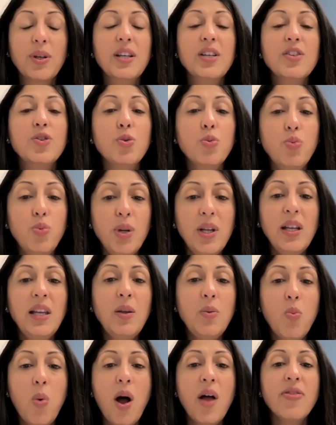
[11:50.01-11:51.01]
is really
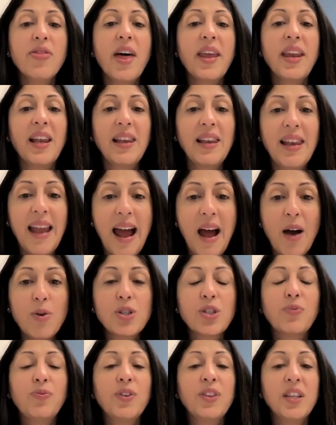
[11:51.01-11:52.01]
one that allows
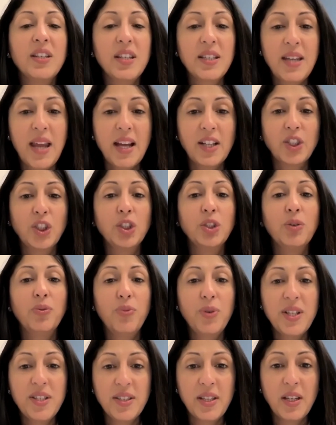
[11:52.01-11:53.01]
for the detection of
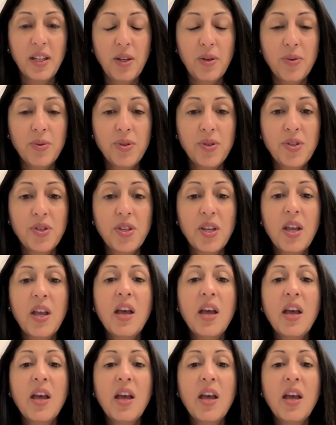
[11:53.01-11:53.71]
recent use.